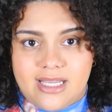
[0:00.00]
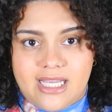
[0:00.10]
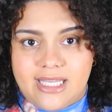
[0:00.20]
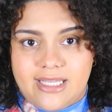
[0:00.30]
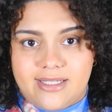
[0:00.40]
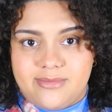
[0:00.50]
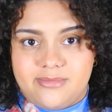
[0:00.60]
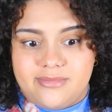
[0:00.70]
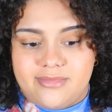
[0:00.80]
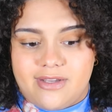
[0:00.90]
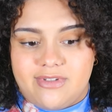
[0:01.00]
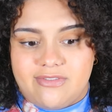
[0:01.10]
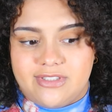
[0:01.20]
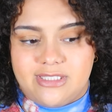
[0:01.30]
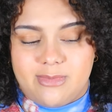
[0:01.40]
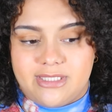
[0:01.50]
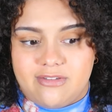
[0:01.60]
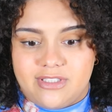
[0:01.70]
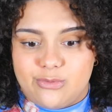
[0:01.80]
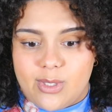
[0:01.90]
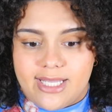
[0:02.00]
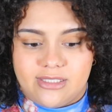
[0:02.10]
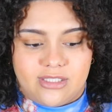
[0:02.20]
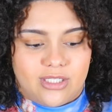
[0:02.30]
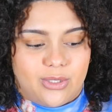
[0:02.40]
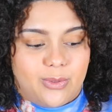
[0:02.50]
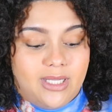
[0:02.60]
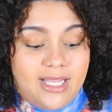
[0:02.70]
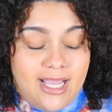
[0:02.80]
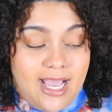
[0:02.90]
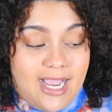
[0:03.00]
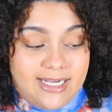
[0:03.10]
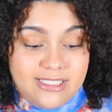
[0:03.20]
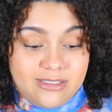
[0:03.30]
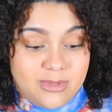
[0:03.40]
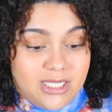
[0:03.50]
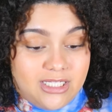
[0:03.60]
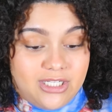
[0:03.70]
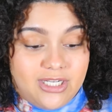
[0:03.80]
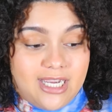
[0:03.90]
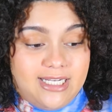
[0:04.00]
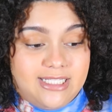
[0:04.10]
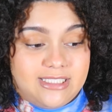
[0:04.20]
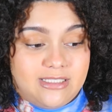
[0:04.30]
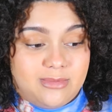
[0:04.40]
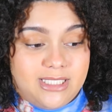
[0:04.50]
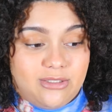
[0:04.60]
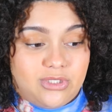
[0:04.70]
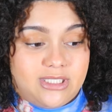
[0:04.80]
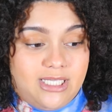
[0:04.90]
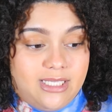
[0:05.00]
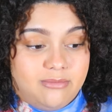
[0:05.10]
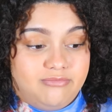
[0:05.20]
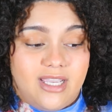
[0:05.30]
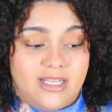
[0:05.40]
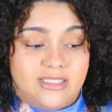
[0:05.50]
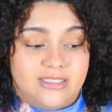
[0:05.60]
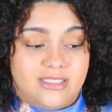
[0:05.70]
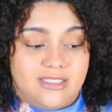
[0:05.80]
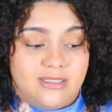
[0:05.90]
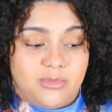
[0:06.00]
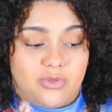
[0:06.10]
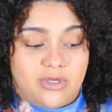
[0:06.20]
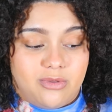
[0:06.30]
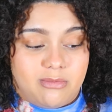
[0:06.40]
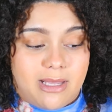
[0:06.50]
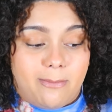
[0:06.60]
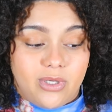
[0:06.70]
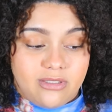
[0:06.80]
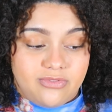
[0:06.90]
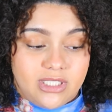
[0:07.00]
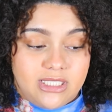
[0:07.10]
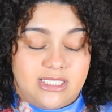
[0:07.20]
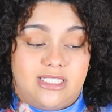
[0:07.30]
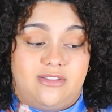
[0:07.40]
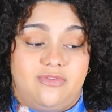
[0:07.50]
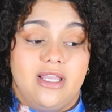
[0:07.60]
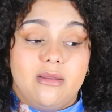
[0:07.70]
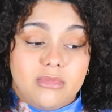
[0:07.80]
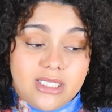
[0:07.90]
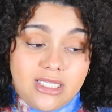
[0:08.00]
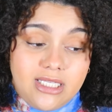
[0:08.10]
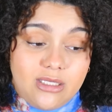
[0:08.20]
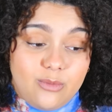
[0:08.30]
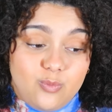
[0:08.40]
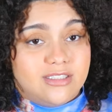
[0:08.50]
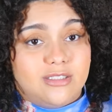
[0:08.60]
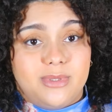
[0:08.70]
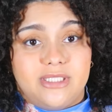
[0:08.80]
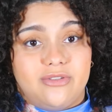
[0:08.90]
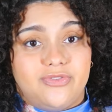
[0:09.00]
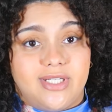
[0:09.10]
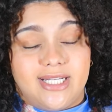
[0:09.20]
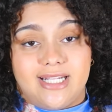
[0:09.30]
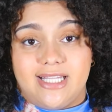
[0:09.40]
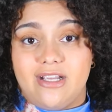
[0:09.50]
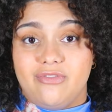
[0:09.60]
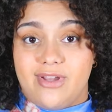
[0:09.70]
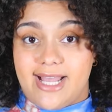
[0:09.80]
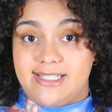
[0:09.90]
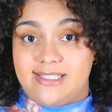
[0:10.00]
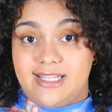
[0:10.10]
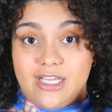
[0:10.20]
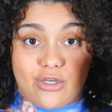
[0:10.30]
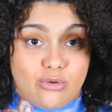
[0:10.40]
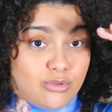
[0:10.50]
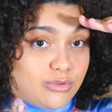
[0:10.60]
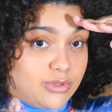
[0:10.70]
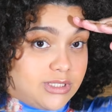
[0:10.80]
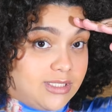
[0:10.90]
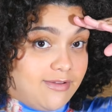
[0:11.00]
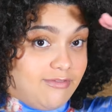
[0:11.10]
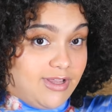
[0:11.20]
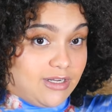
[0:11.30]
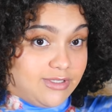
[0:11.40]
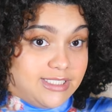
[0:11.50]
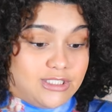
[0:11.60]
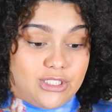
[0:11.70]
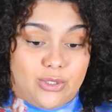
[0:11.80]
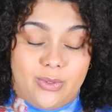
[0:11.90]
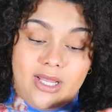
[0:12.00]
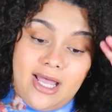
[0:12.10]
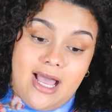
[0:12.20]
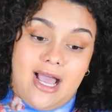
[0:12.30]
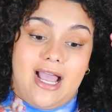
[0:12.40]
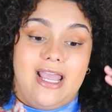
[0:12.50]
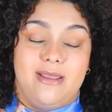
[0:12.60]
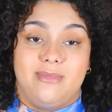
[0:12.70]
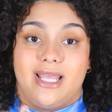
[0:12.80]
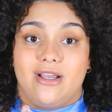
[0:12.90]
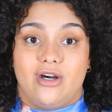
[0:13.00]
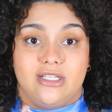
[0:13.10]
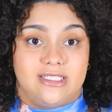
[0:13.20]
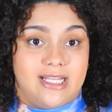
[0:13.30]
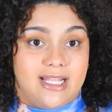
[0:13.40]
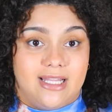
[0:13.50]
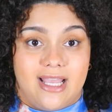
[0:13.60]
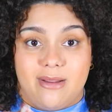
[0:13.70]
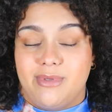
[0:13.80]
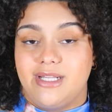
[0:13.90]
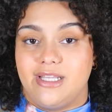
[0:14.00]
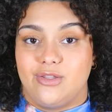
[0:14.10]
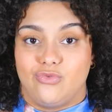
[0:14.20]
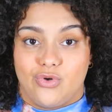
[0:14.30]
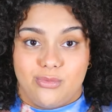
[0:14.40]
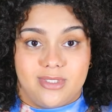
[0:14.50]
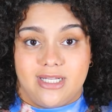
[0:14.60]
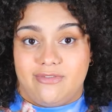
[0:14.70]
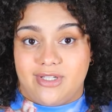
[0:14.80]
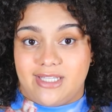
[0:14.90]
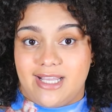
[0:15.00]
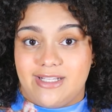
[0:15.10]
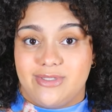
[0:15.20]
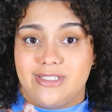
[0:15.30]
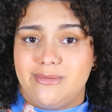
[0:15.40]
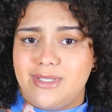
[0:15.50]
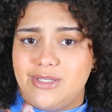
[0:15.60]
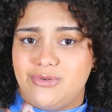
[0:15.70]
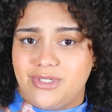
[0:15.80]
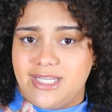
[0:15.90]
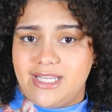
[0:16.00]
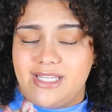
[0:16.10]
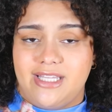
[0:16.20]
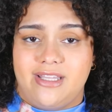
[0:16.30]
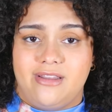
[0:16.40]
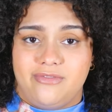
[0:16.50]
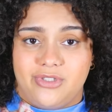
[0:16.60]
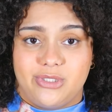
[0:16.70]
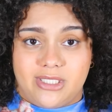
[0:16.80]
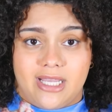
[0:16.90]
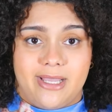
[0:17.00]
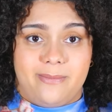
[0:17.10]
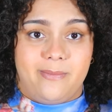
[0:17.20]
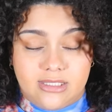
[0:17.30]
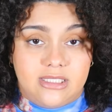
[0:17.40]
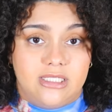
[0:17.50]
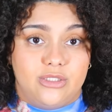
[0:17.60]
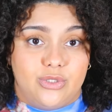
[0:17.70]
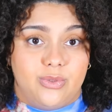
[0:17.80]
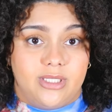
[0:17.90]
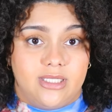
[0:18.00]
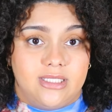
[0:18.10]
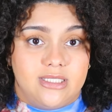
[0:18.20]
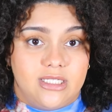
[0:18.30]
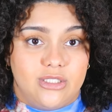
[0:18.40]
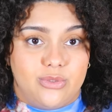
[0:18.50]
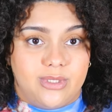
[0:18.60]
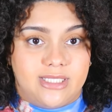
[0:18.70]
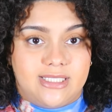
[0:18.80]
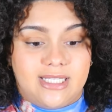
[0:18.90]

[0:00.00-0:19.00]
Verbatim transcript: I I've never seen myself this white. So I need some color. I need some TLC. And I'm going with my boyfriend and his family. It's going to be so fun. And they're vets. They are cruise veterans. So I am like all set. Like I'm going to get the ropes and everything. So it's going to be a great first time. Let's get into it. Let's get into it.